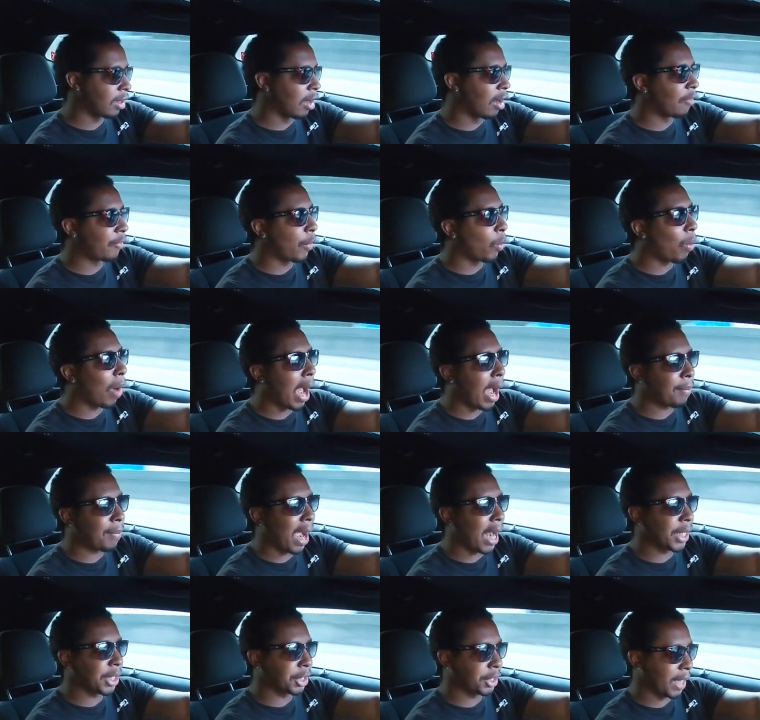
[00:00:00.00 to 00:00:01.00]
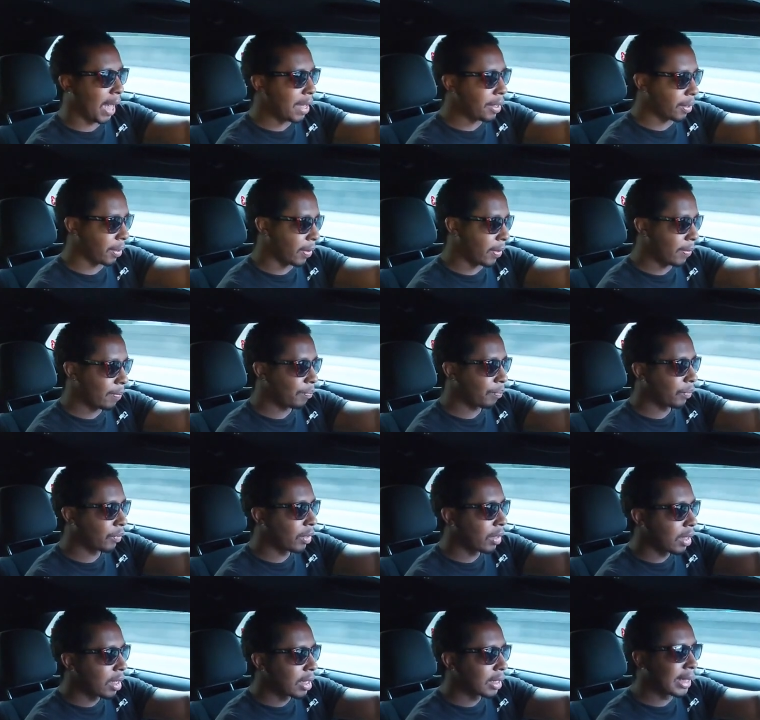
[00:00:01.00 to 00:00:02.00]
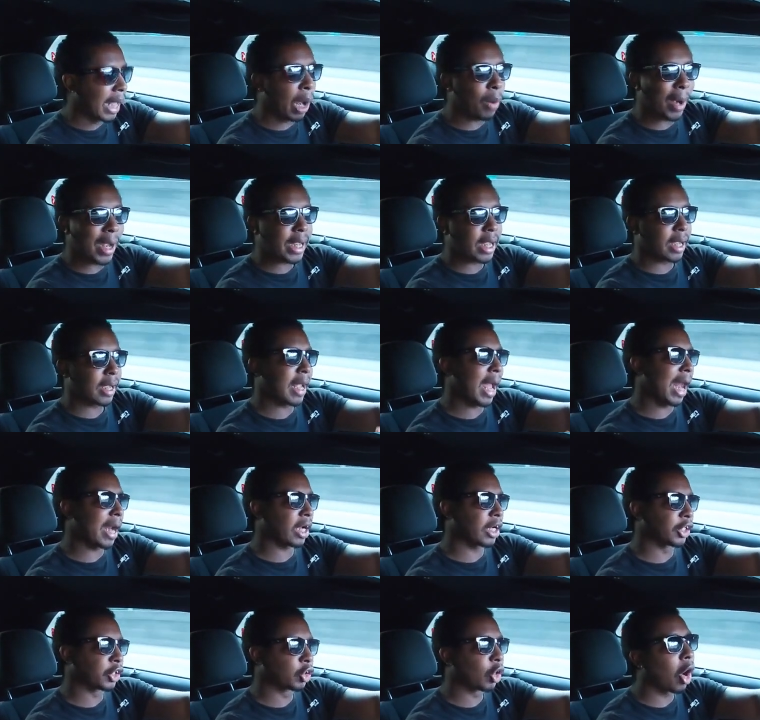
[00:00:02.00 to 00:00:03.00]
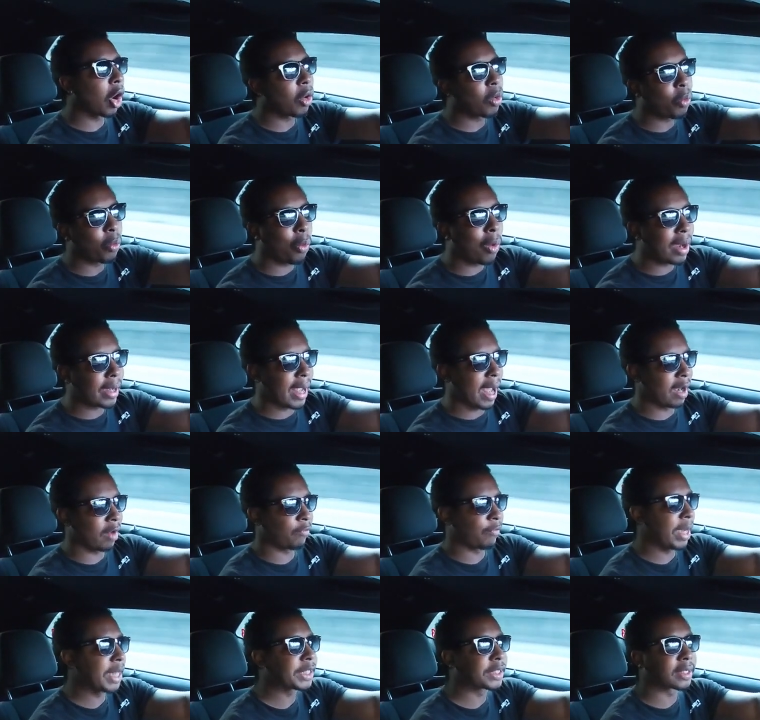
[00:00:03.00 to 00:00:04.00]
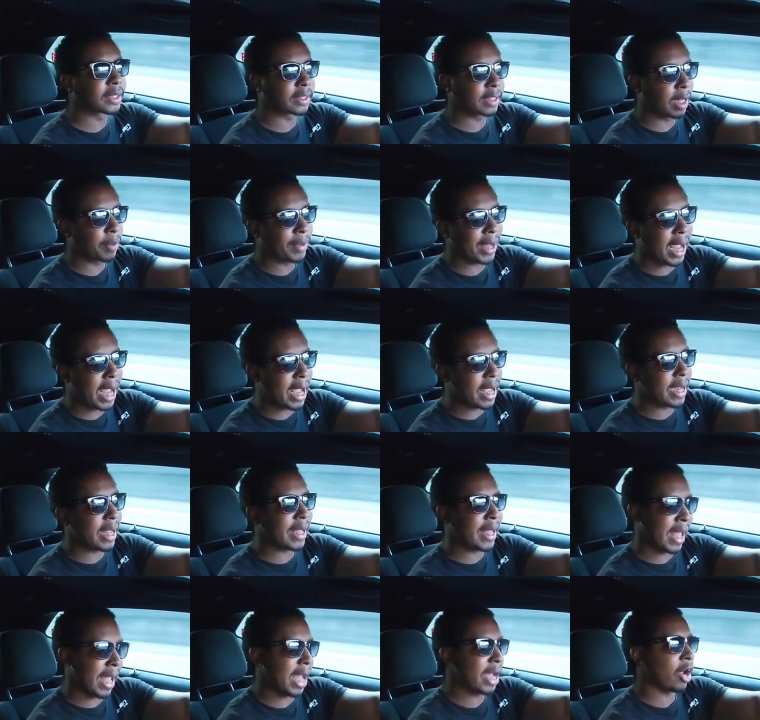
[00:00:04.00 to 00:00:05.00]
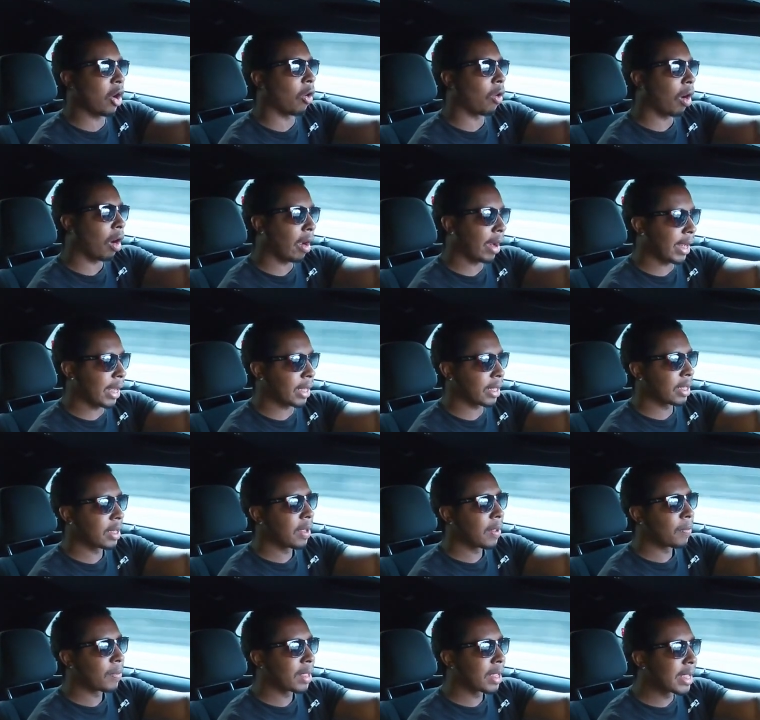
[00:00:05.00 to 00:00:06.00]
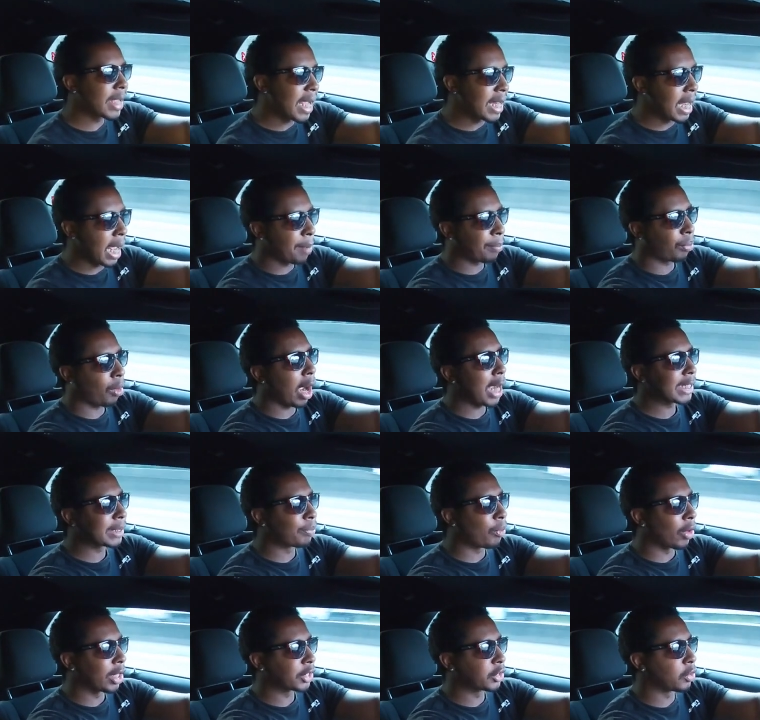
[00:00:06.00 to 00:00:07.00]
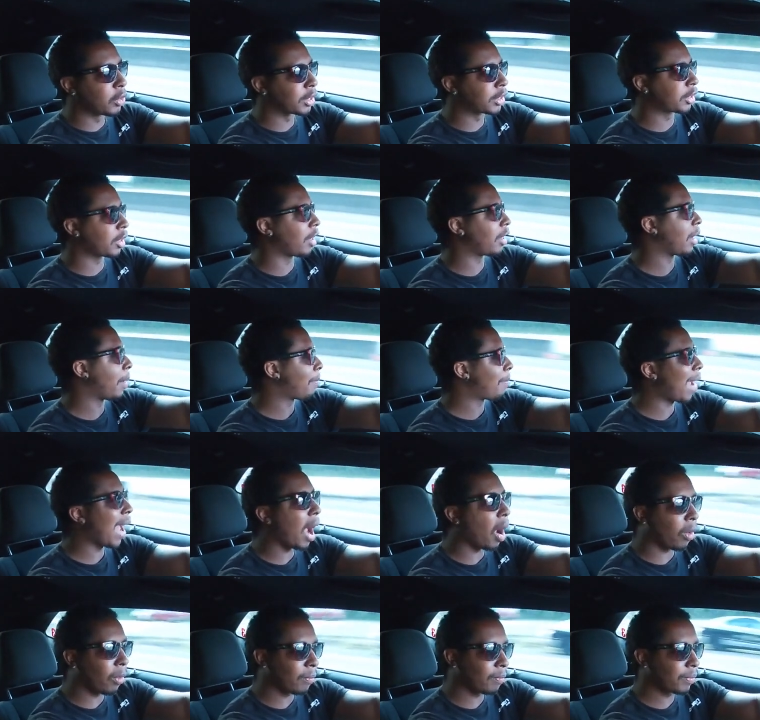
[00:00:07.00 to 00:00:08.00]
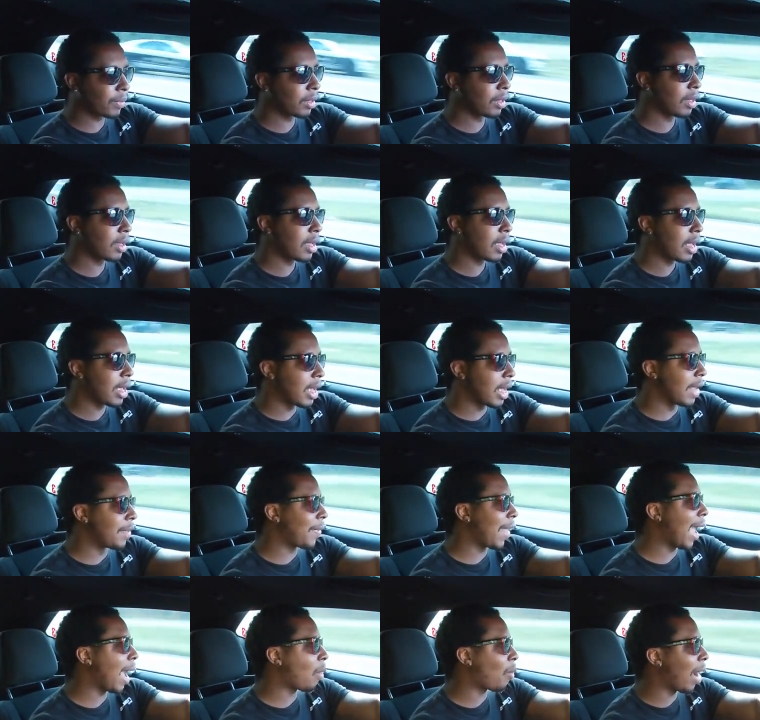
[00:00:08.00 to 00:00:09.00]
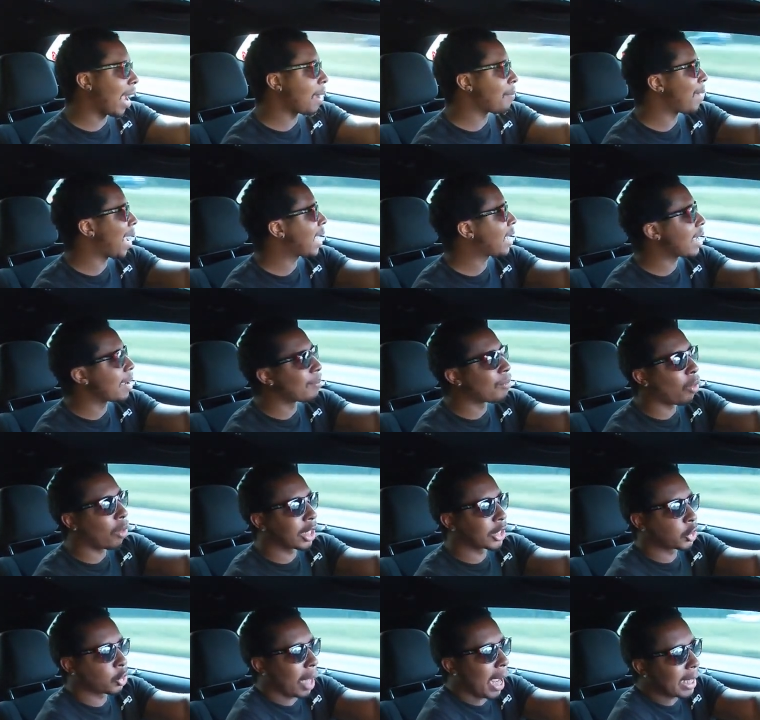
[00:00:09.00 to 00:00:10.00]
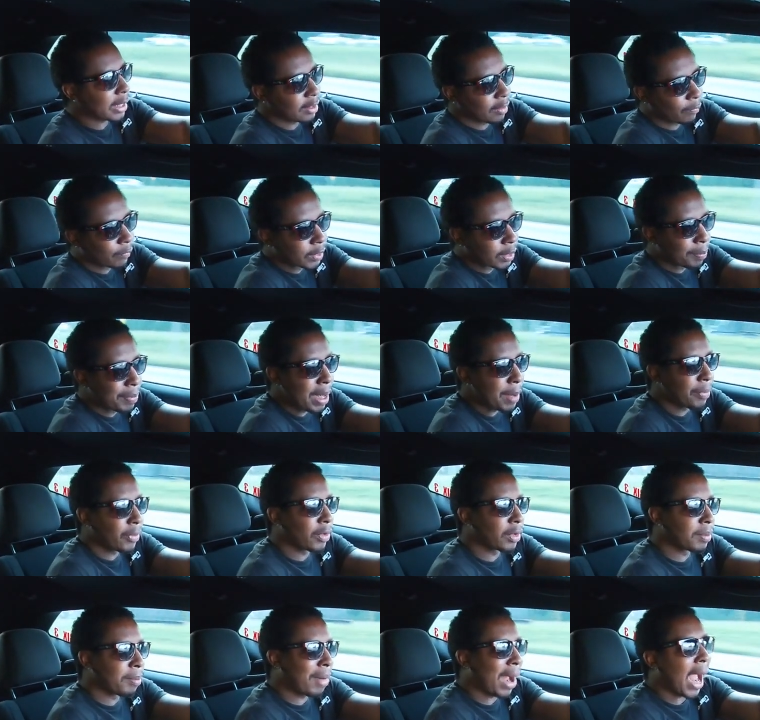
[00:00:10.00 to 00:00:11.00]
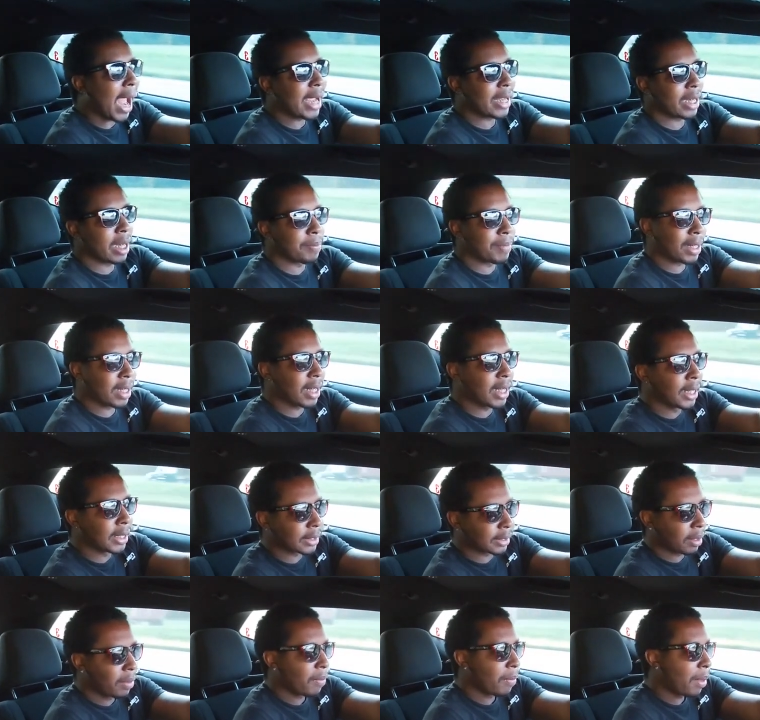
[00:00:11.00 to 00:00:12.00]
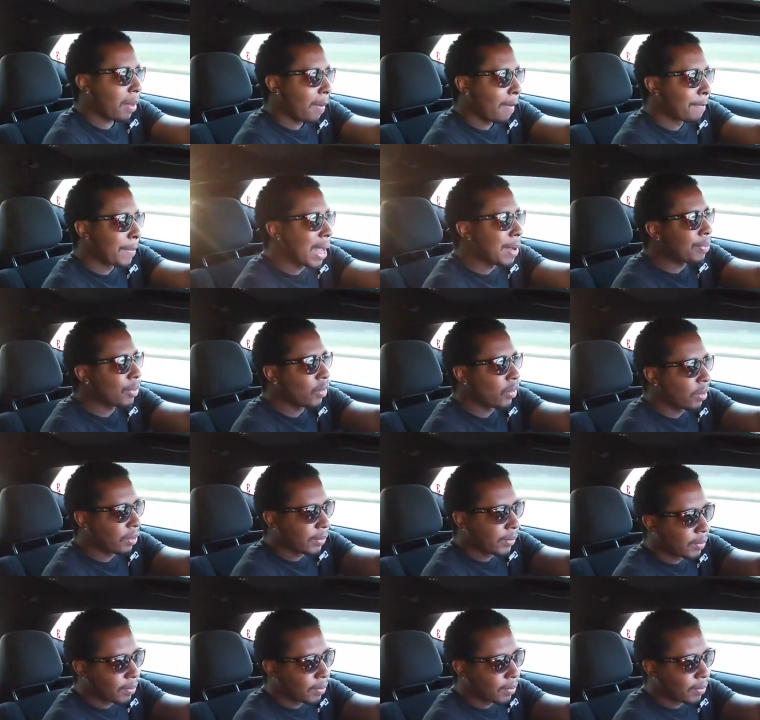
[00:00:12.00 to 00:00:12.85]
of the wide body Shaker. That way they can kind of control what kind of features stuff can and can't go on it. Get that price point to a certain amount, and that way make it more attractive to people who are buying it, because people